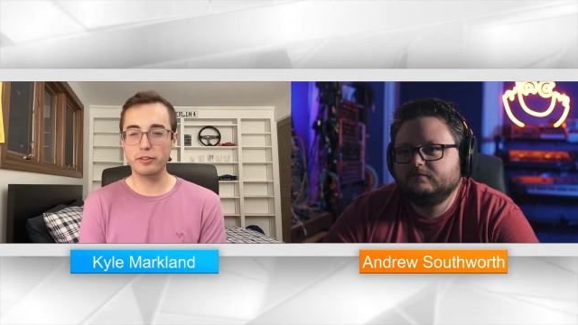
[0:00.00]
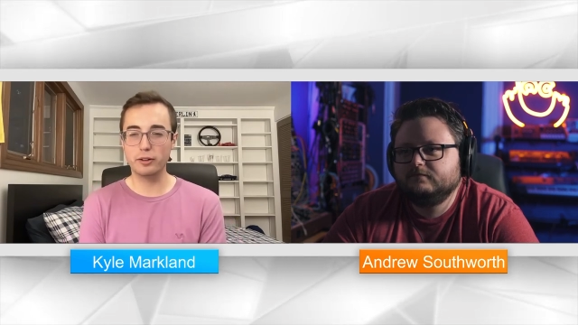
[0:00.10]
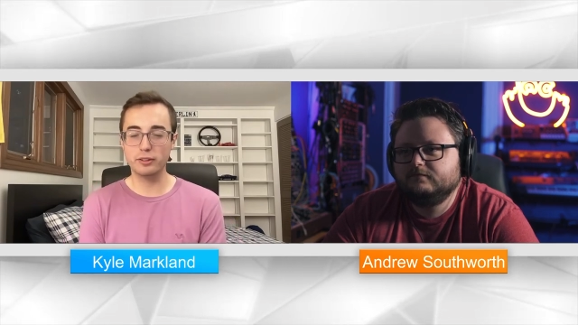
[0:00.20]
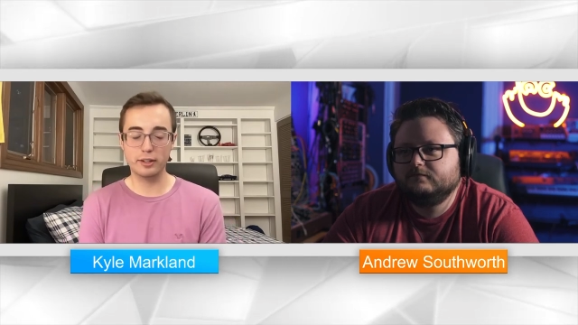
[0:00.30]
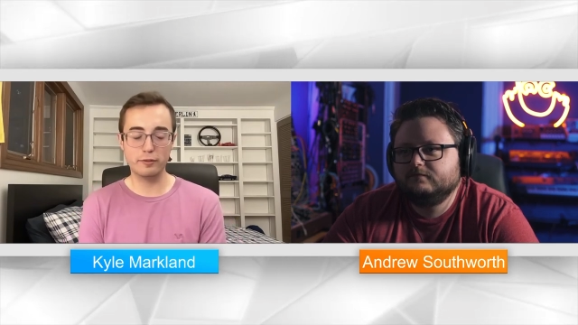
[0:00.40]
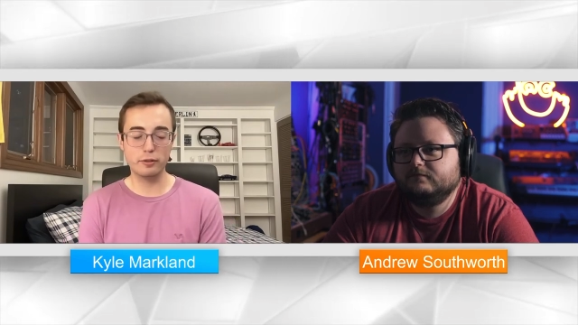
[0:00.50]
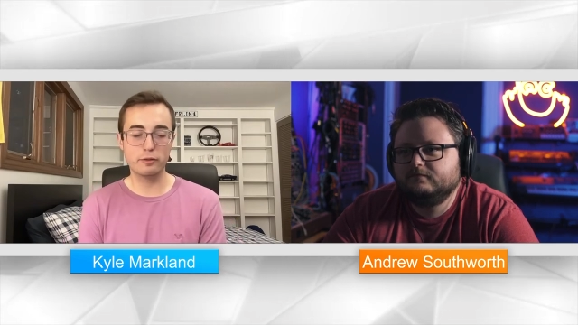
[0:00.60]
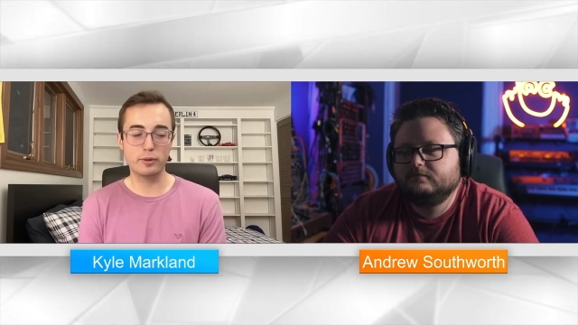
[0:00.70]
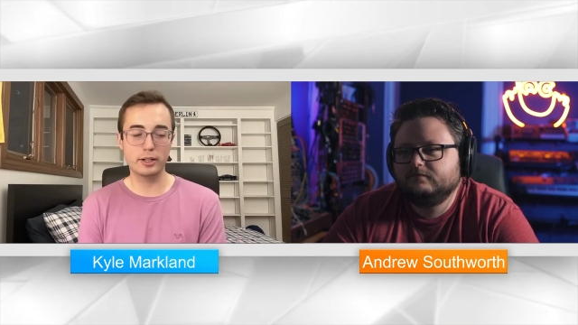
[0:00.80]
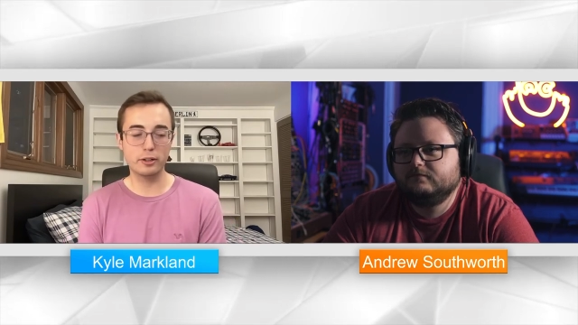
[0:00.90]
Speaker 1: with a certain
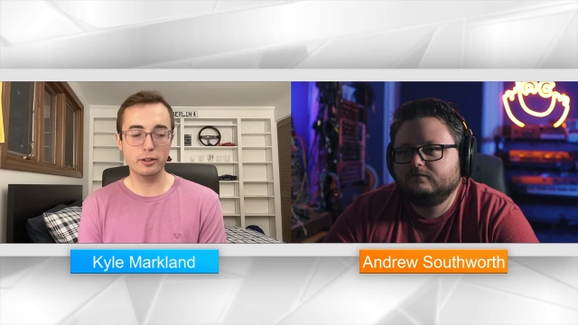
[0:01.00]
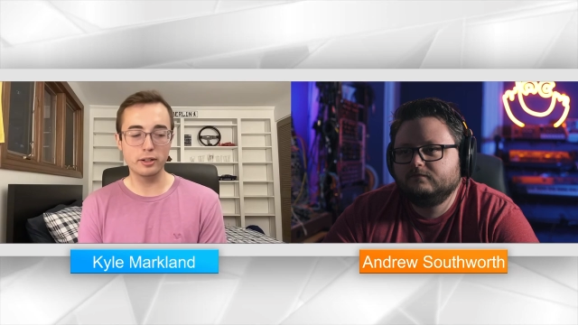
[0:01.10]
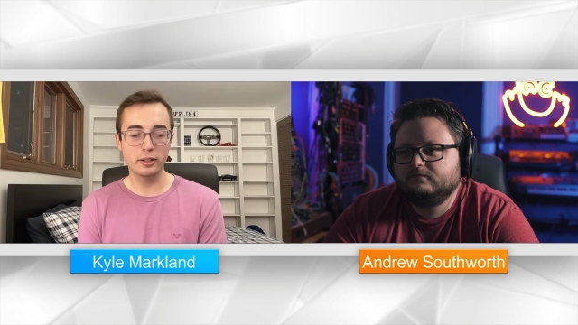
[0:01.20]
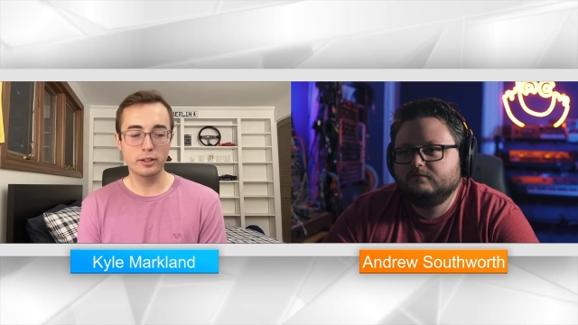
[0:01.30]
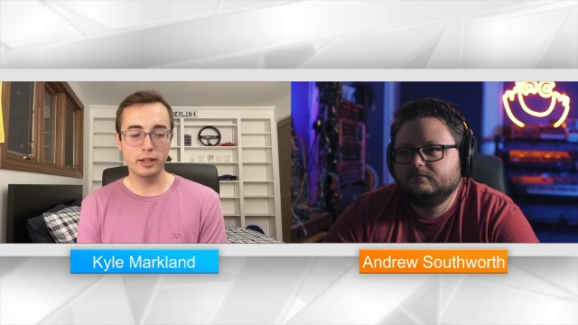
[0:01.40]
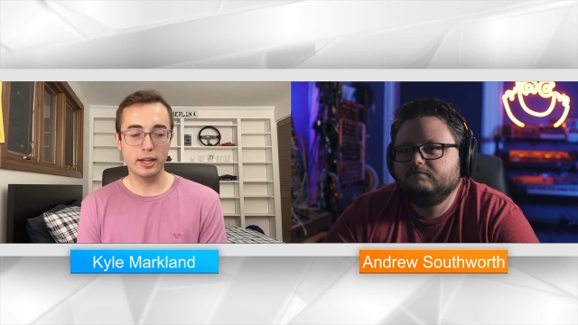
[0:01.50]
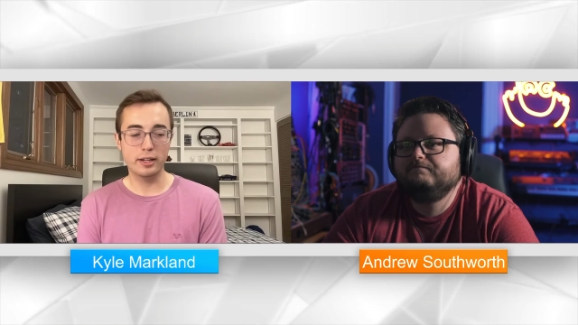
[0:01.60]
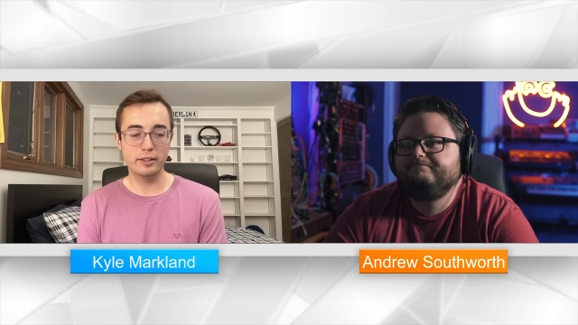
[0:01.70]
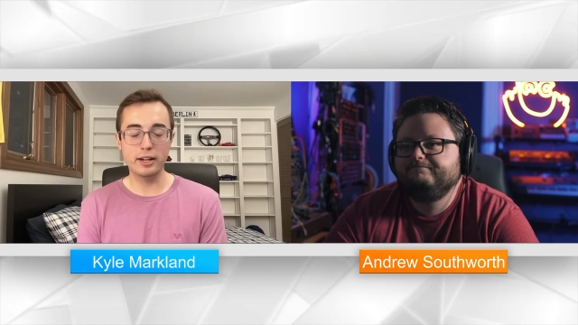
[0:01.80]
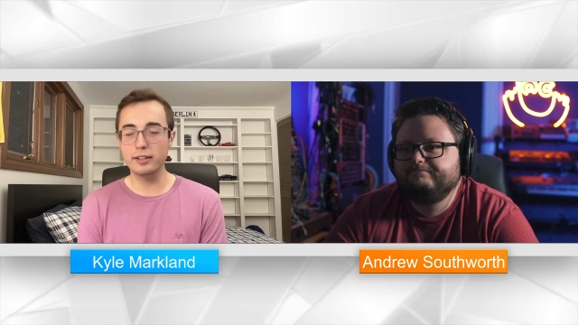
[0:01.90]
level of rigor
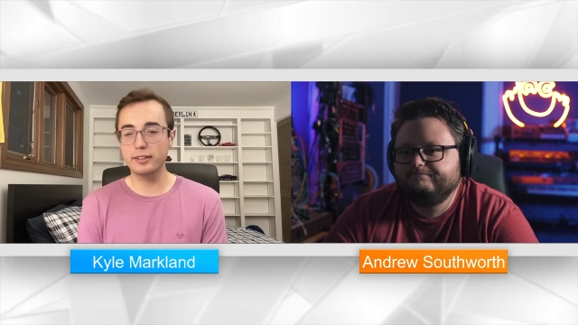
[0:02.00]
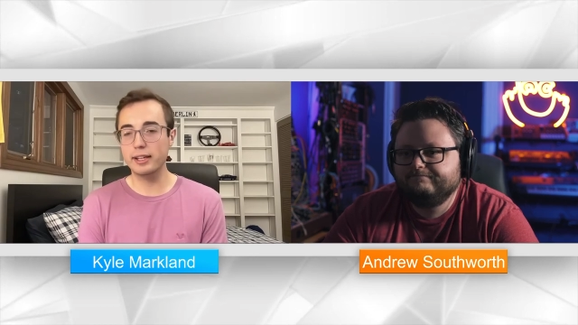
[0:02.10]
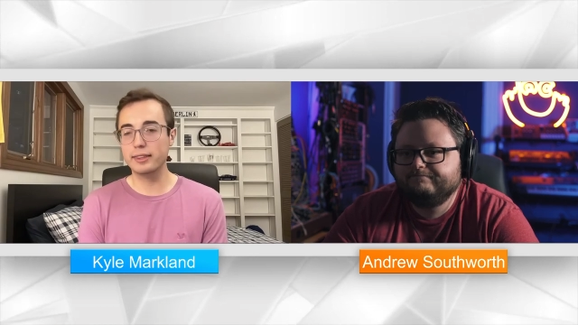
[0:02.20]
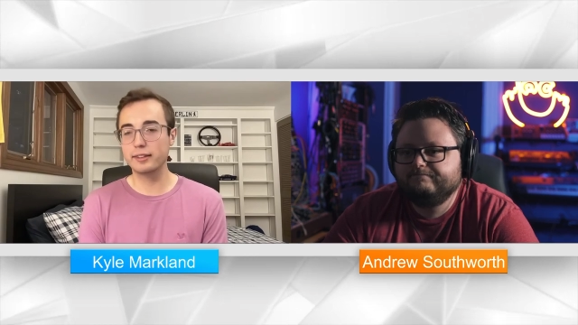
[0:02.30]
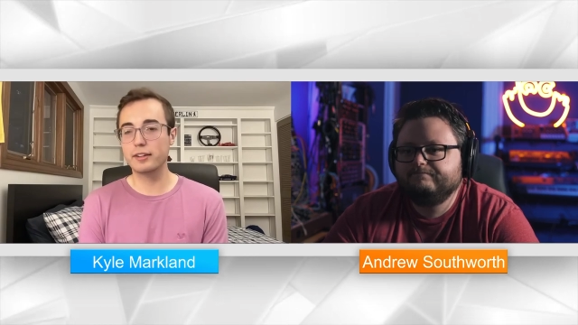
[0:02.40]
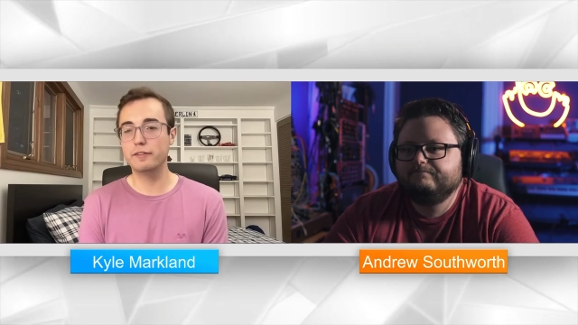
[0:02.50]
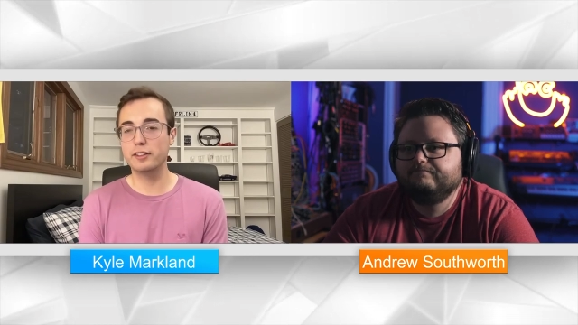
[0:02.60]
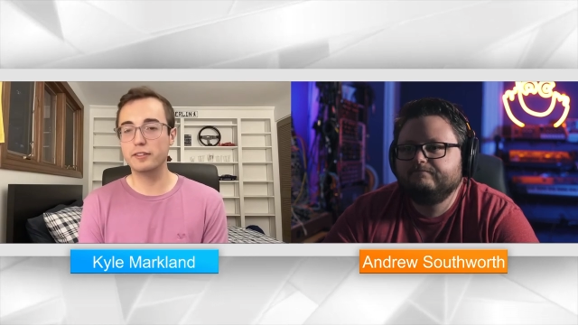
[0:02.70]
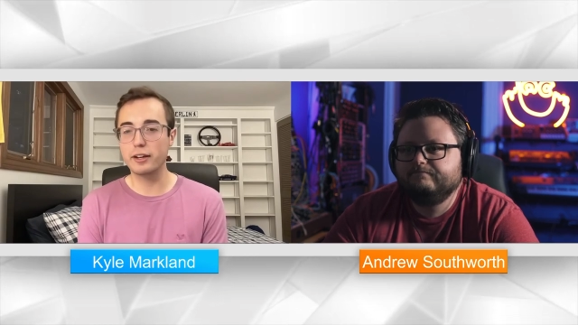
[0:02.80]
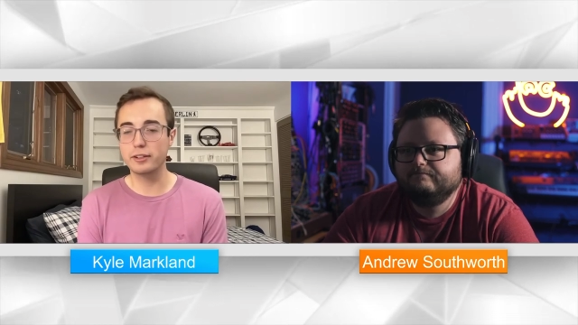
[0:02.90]
and to not take things
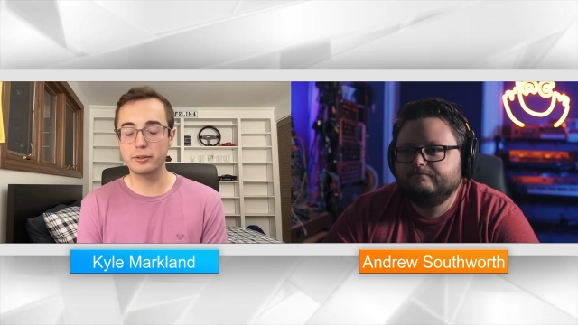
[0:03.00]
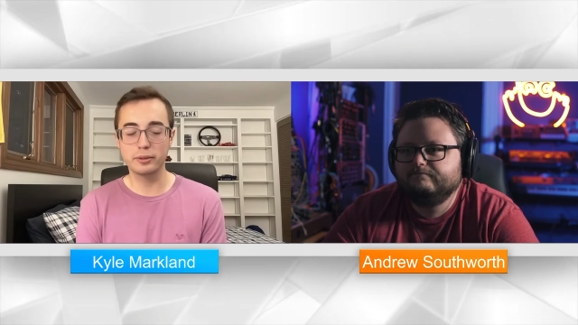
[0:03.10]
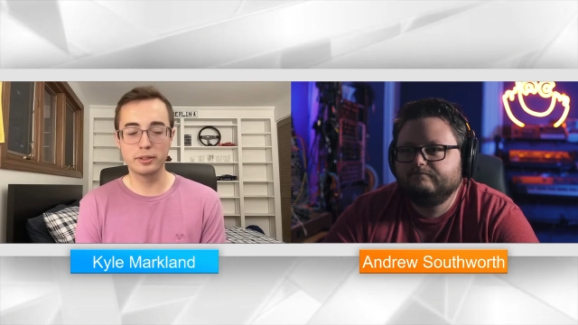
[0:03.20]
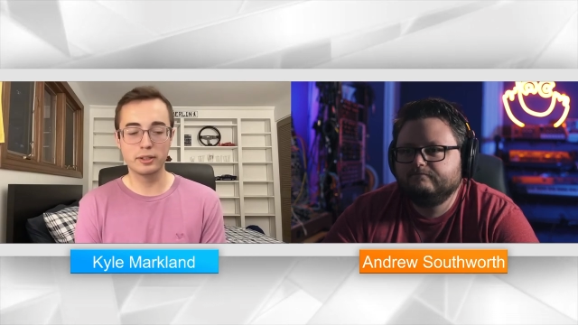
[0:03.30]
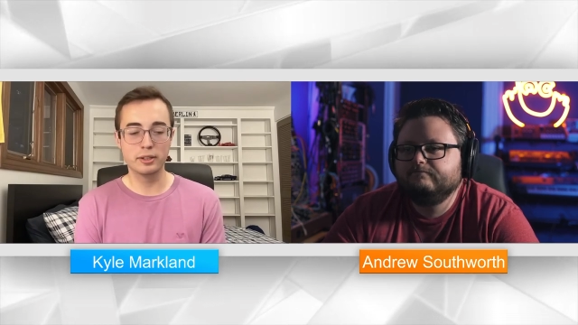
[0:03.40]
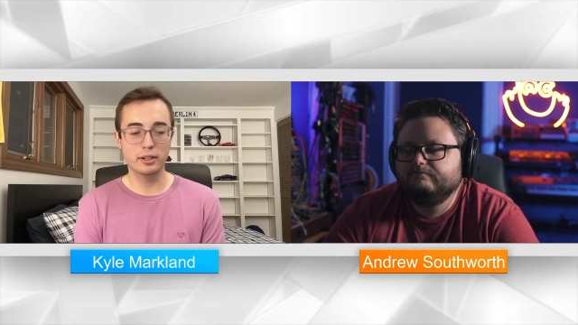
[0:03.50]
at face value.